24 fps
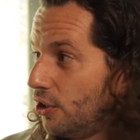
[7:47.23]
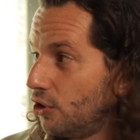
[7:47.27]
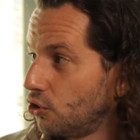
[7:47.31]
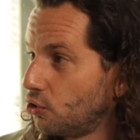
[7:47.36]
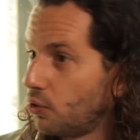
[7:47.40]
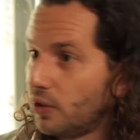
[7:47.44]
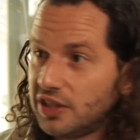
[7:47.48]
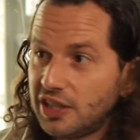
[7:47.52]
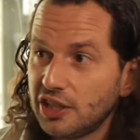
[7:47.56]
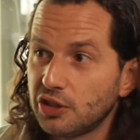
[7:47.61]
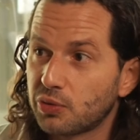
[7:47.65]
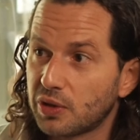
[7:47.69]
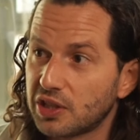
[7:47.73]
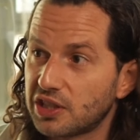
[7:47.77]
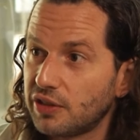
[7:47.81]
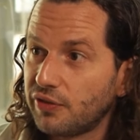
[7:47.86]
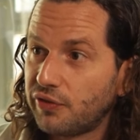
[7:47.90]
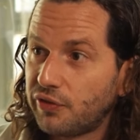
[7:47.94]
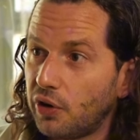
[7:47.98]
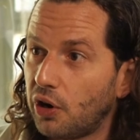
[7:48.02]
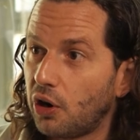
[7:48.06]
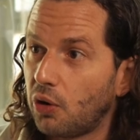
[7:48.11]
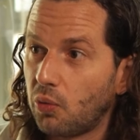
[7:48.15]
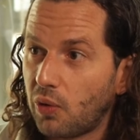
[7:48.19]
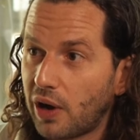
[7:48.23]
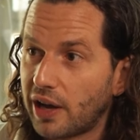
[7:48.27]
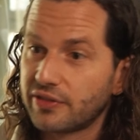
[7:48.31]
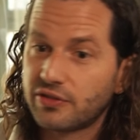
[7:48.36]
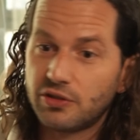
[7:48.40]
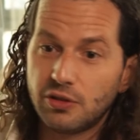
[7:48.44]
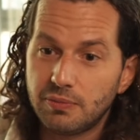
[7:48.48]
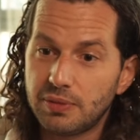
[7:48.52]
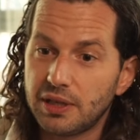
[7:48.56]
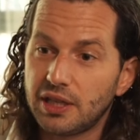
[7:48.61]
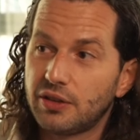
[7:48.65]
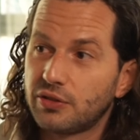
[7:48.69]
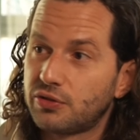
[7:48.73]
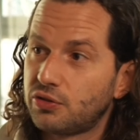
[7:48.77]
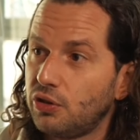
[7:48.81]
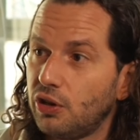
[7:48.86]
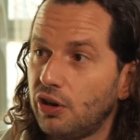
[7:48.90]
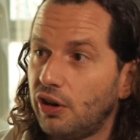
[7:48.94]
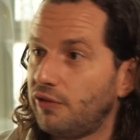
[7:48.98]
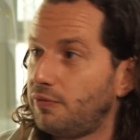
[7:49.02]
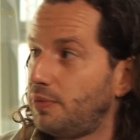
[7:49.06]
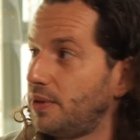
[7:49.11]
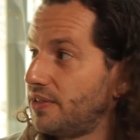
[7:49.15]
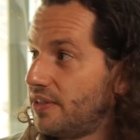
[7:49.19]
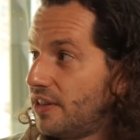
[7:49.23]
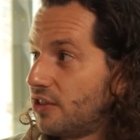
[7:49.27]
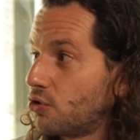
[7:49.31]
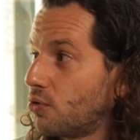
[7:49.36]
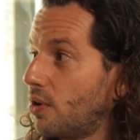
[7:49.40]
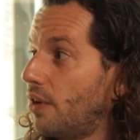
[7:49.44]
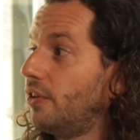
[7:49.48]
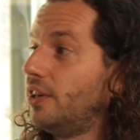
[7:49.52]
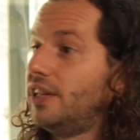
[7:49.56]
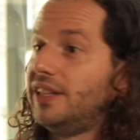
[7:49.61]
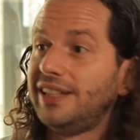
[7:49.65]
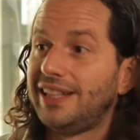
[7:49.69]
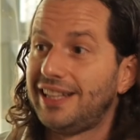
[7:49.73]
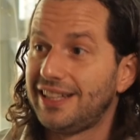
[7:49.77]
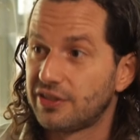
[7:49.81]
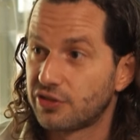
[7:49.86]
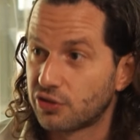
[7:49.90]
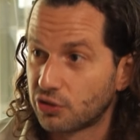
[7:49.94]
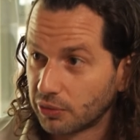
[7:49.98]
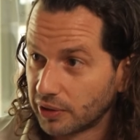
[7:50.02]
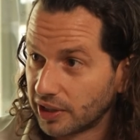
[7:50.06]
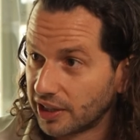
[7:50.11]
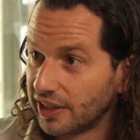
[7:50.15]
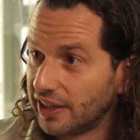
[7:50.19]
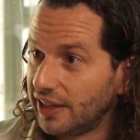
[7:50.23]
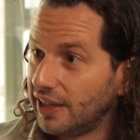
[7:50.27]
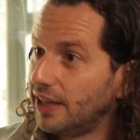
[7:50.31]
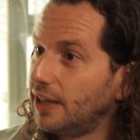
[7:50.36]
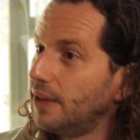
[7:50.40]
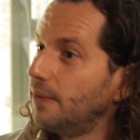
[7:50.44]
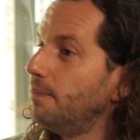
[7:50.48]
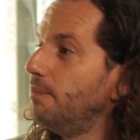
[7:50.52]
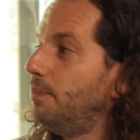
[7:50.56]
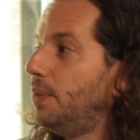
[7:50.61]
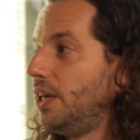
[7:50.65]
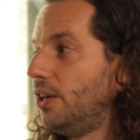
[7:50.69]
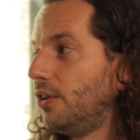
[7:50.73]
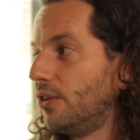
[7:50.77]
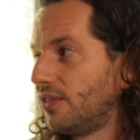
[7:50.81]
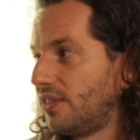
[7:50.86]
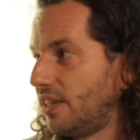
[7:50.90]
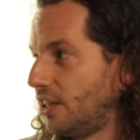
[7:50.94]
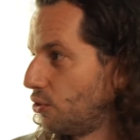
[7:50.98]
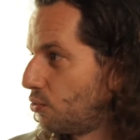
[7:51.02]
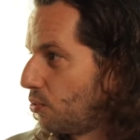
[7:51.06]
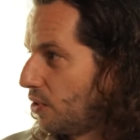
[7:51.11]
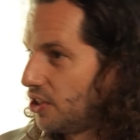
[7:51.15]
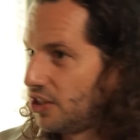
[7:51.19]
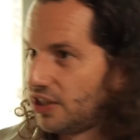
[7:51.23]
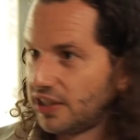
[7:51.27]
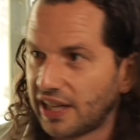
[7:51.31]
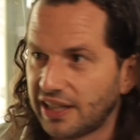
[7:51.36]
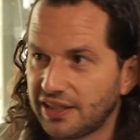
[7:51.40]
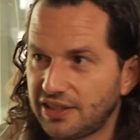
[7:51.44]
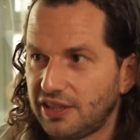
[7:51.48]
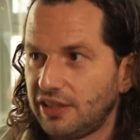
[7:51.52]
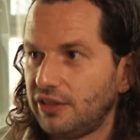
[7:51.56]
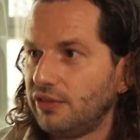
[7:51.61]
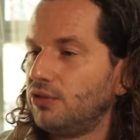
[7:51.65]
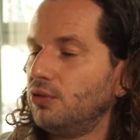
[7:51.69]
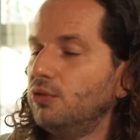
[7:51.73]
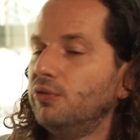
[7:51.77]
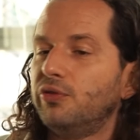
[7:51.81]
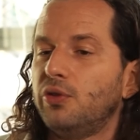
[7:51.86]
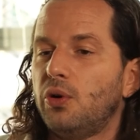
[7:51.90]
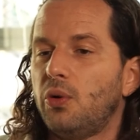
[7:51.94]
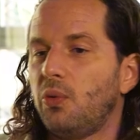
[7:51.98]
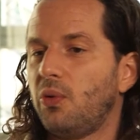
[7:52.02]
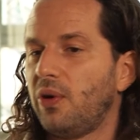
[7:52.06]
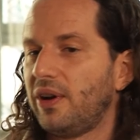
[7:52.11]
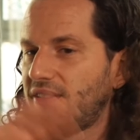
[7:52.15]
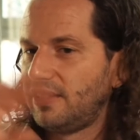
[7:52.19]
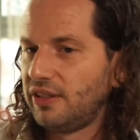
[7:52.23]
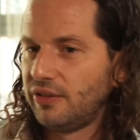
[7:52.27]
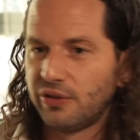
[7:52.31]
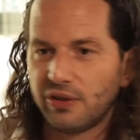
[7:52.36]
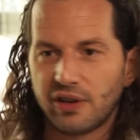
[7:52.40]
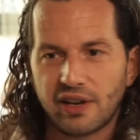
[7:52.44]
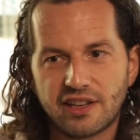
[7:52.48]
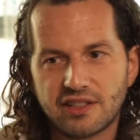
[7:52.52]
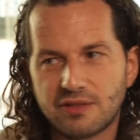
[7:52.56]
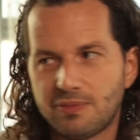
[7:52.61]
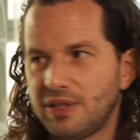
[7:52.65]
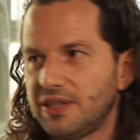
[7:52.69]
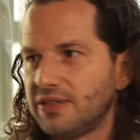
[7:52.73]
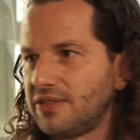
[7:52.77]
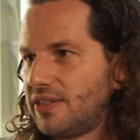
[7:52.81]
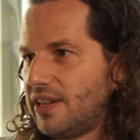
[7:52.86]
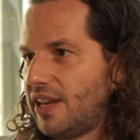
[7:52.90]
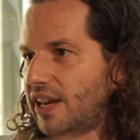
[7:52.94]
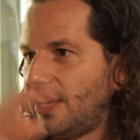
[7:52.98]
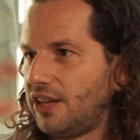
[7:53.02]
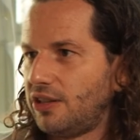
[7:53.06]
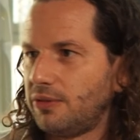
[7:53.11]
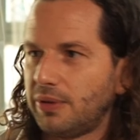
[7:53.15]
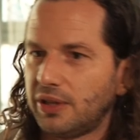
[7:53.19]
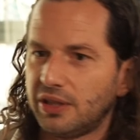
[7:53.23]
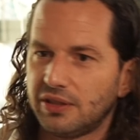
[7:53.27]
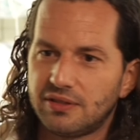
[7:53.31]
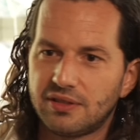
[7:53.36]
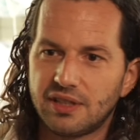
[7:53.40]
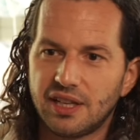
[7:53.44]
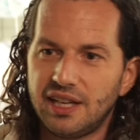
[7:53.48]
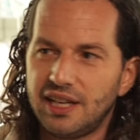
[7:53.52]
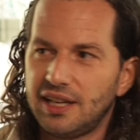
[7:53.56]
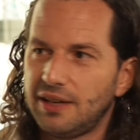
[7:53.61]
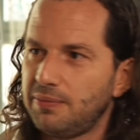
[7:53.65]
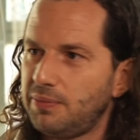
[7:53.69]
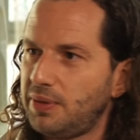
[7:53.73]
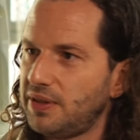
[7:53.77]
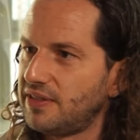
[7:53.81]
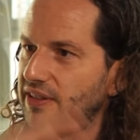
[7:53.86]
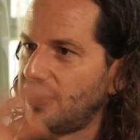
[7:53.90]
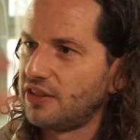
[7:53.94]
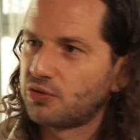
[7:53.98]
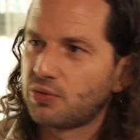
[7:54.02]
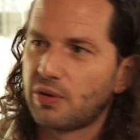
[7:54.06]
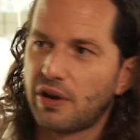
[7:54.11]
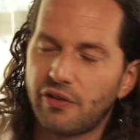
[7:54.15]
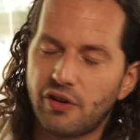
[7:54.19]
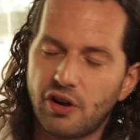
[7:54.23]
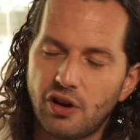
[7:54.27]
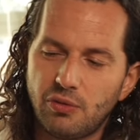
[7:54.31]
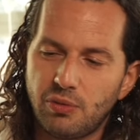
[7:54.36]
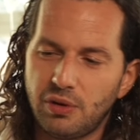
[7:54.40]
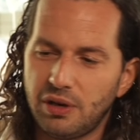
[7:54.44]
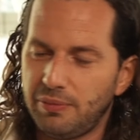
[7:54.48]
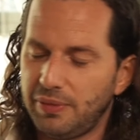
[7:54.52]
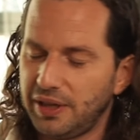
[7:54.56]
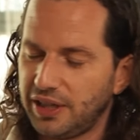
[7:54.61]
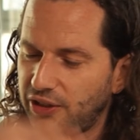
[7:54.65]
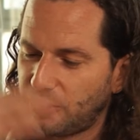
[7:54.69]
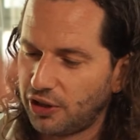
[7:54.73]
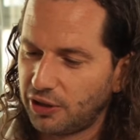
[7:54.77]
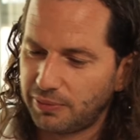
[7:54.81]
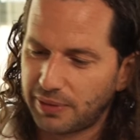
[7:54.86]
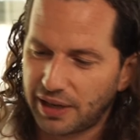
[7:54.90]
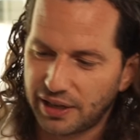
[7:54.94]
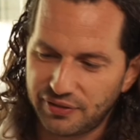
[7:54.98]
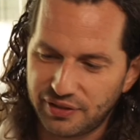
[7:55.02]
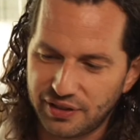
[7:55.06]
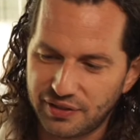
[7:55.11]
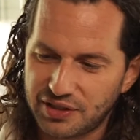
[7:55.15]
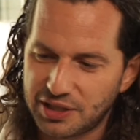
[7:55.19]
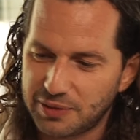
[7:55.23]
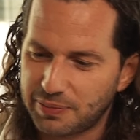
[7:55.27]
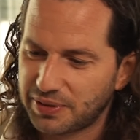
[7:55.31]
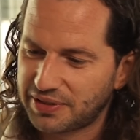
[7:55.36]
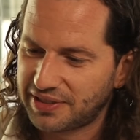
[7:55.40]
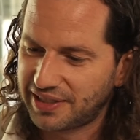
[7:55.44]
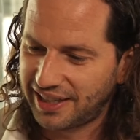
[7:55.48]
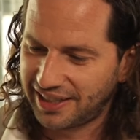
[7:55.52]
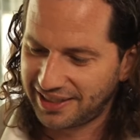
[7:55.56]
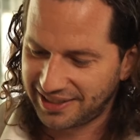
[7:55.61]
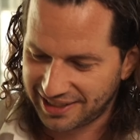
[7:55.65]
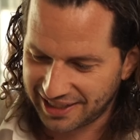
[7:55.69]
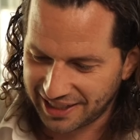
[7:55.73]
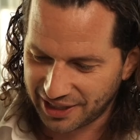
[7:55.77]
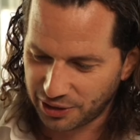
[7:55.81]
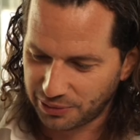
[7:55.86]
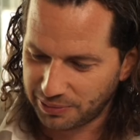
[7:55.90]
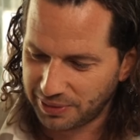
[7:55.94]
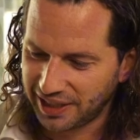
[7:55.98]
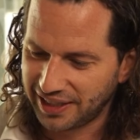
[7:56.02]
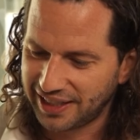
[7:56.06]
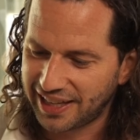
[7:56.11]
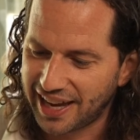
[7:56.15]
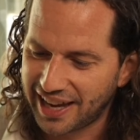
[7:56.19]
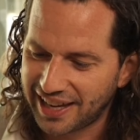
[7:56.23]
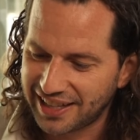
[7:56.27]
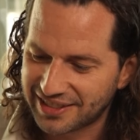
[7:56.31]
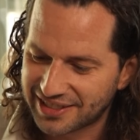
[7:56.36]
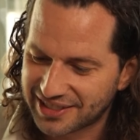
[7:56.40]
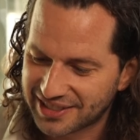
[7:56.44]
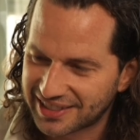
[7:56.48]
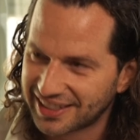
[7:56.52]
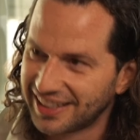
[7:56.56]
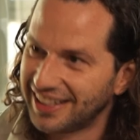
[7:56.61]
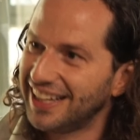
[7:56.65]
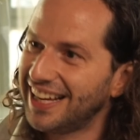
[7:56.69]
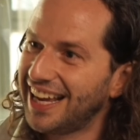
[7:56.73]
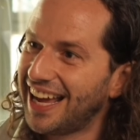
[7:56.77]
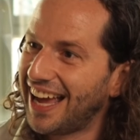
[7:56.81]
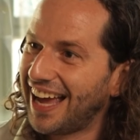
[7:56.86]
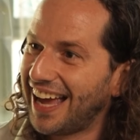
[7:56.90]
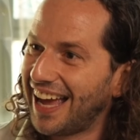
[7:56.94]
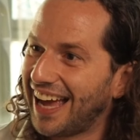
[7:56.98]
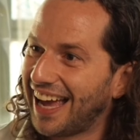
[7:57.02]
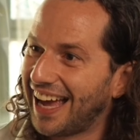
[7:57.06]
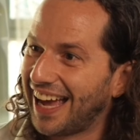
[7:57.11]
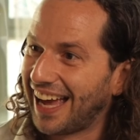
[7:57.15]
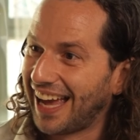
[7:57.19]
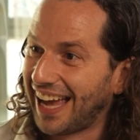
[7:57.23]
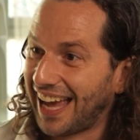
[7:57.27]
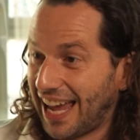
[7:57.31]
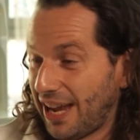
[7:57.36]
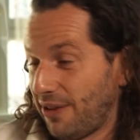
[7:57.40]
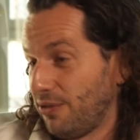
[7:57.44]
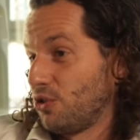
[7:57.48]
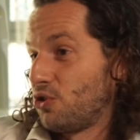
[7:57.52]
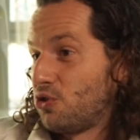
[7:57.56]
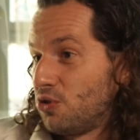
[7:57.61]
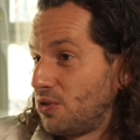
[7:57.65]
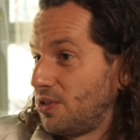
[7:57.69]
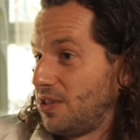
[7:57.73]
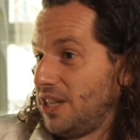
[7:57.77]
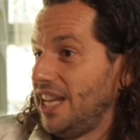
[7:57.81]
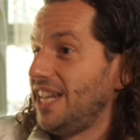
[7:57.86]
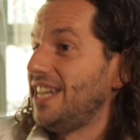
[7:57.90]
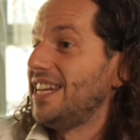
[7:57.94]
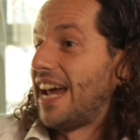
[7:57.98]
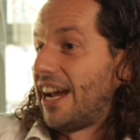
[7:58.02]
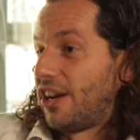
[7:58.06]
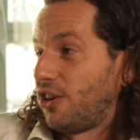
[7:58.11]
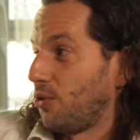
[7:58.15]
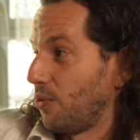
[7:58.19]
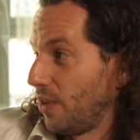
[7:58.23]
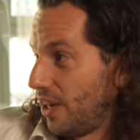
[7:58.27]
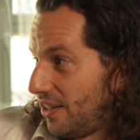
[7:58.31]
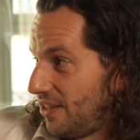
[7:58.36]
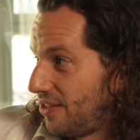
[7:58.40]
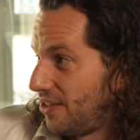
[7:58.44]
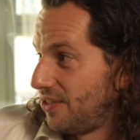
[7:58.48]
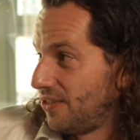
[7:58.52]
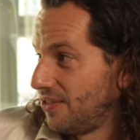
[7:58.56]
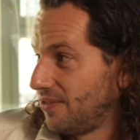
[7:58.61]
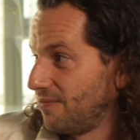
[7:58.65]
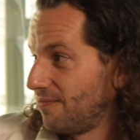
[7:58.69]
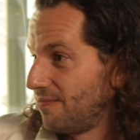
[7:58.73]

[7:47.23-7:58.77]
2024 was the biggest year of business travel in history, bigger than 2019. So for whatever has been said about business travel will be cut by 50%, hello Bill Gates, it was just inaccurate.